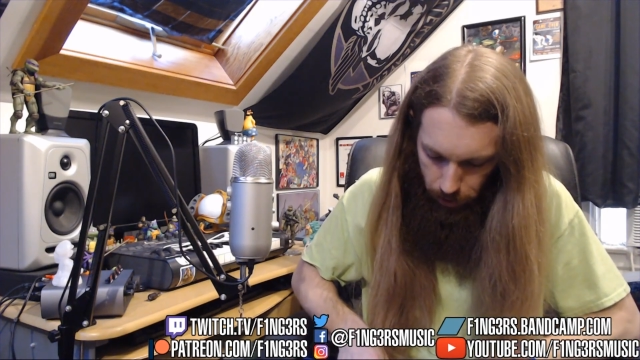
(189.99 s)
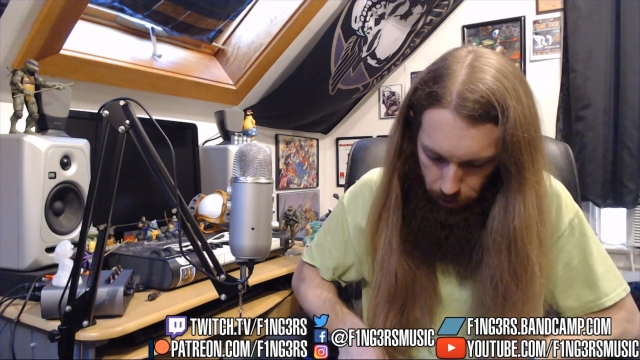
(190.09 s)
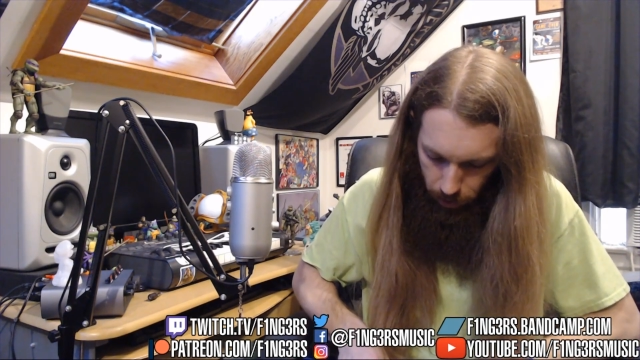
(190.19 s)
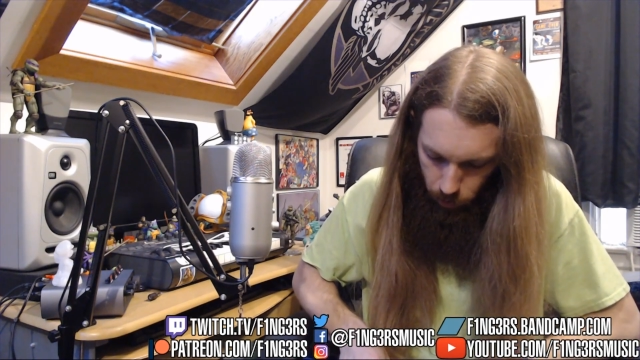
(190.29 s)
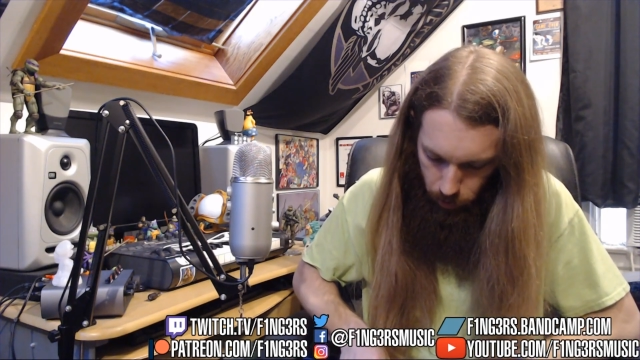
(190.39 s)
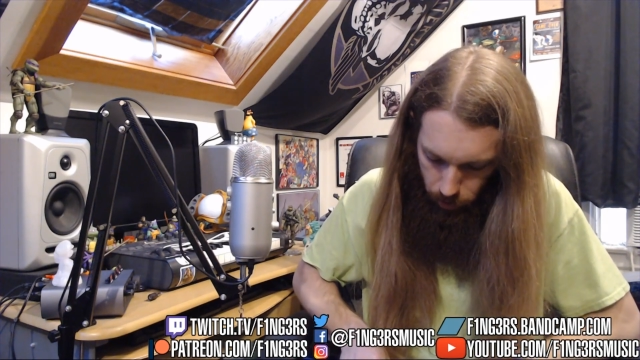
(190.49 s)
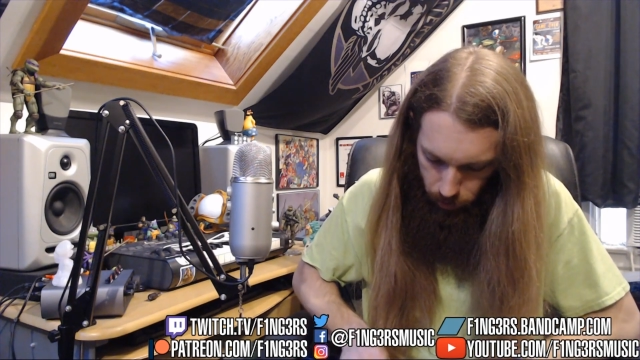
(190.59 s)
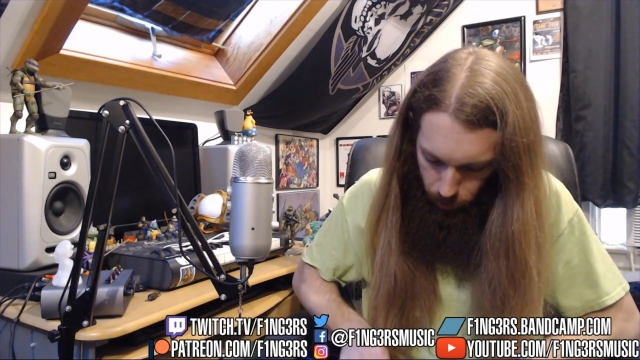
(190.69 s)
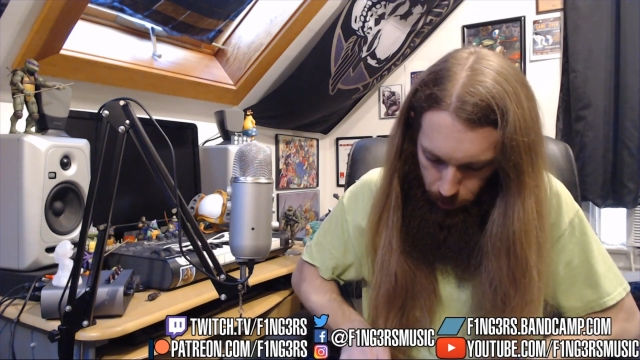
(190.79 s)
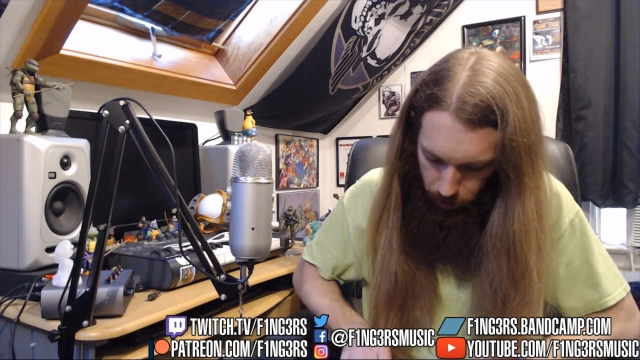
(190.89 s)
I think it
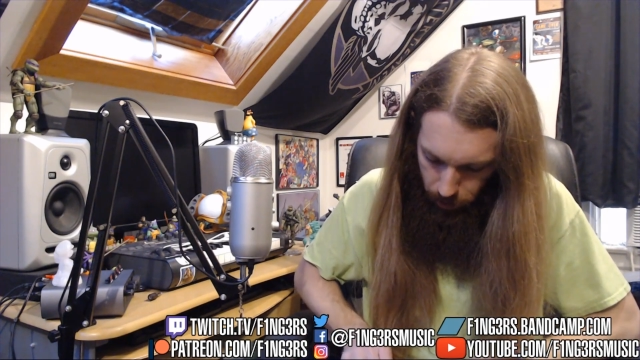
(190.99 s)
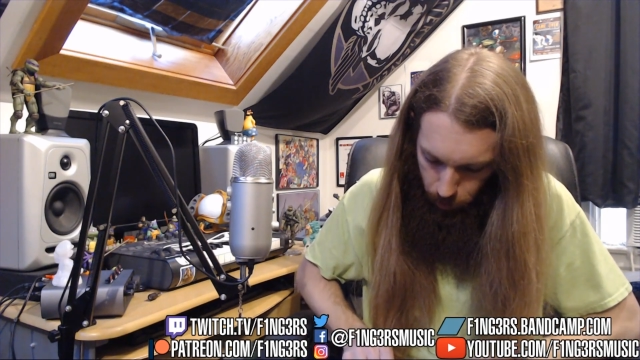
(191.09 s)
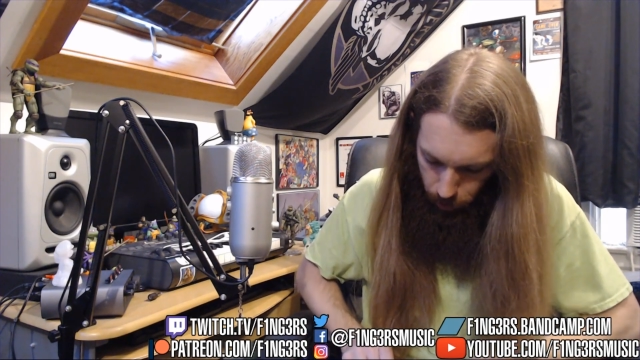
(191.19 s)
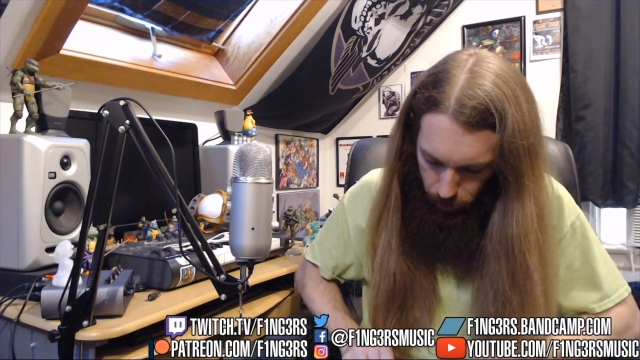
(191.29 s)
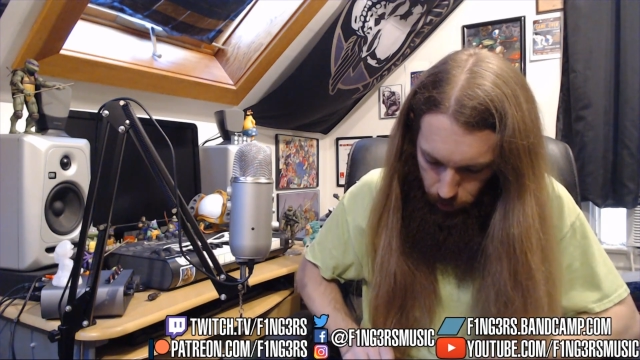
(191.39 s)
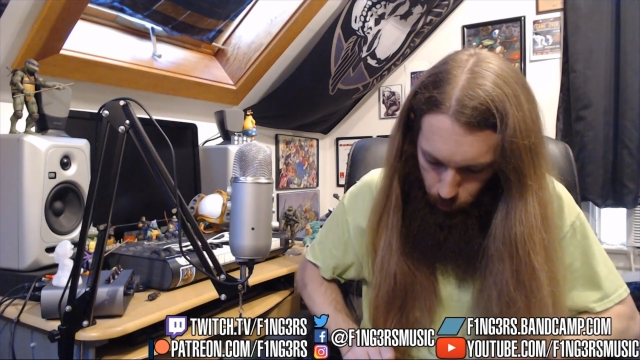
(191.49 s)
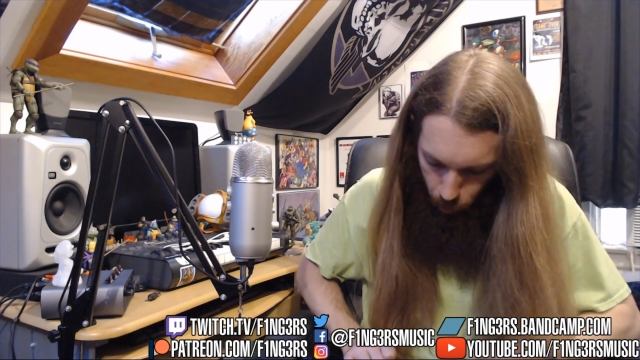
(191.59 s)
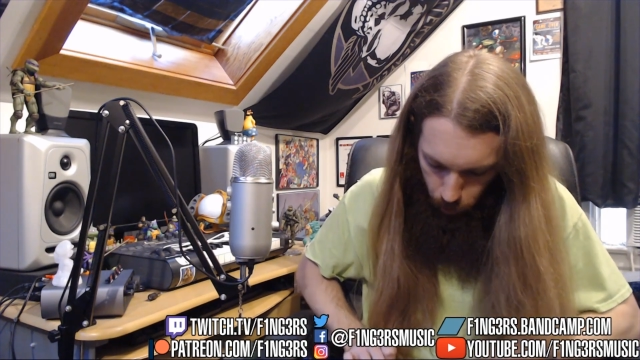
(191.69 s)
was maybe $10 more